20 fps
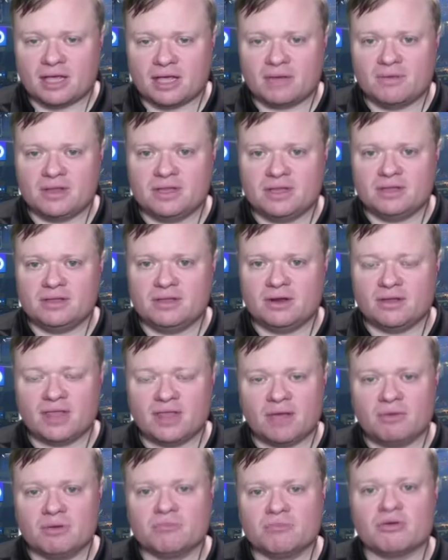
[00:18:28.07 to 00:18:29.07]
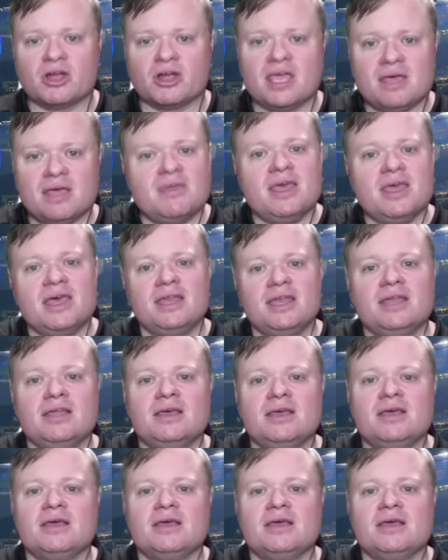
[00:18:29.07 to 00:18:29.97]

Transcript: Like when, you know, they would bring him in